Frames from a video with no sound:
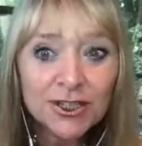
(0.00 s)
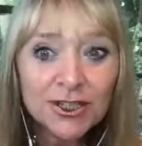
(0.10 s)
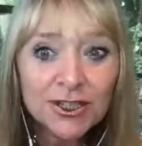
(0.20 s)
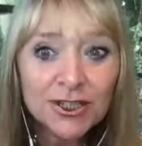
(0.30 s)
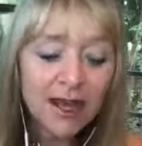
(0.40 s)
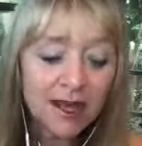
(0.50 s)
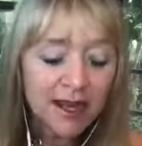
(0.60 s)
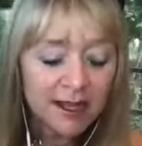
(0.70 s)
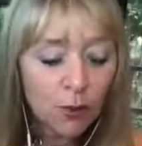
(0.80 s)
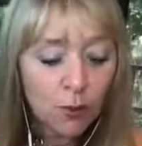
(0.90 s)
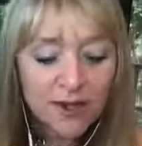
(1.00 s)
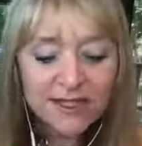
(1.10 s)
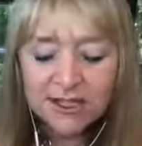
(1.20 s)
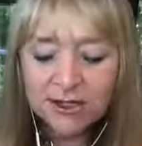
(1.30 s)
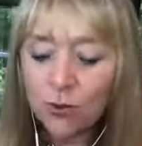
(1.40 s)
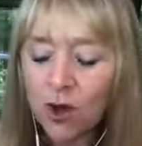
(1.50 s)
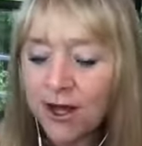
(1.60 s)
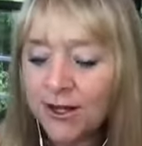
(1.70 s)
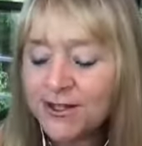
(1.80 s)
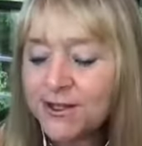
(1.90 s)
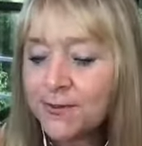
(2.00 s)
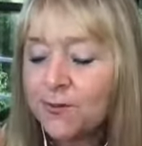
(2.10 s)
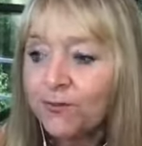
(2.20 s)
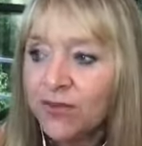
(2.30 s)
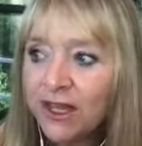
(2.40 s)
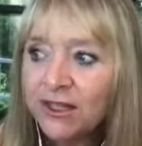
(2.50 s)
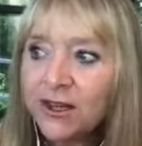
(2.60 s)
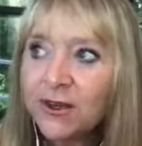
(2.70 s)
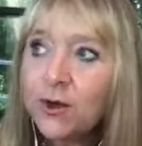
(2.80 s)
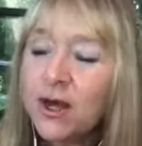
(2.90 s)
But in the Western world, you know,